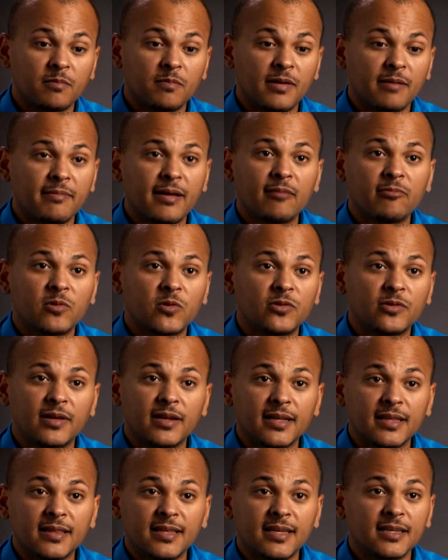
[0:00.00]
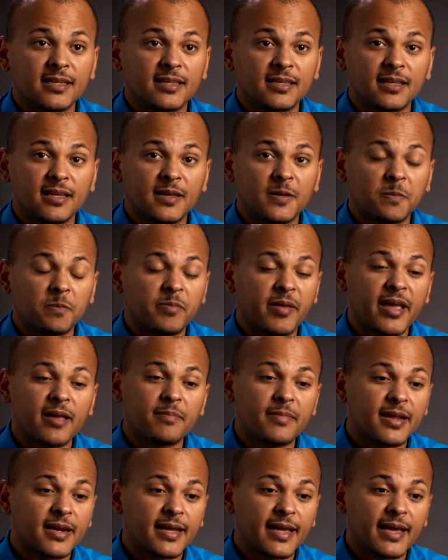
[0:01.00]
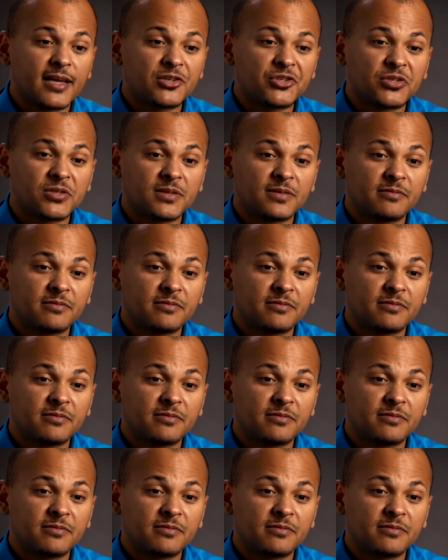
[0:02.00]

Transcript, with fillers: My mom would do anything to get pain medication.